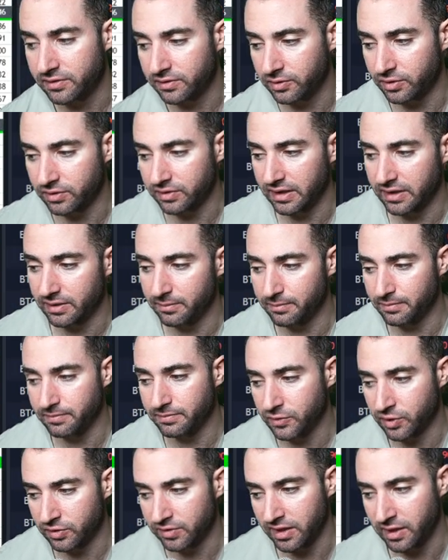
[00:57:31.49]
Looks like
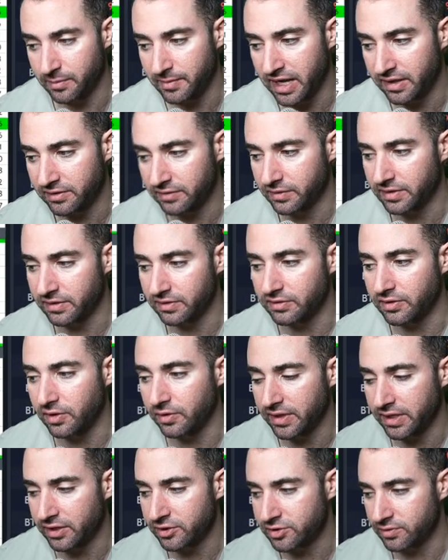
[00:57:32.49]
a massive
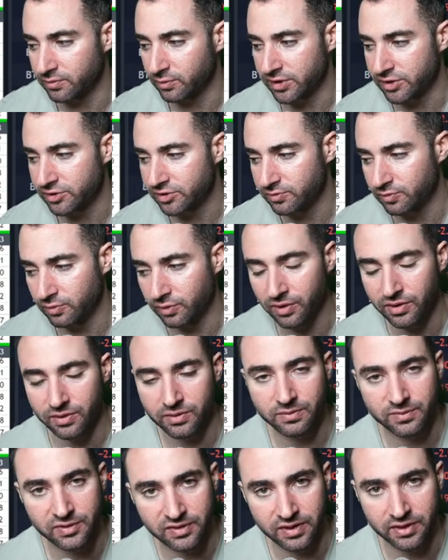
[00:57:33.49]
consolidation, which we're
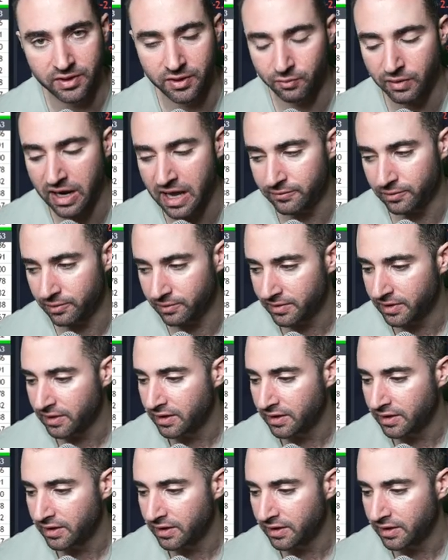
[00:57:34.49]
seeing unravel.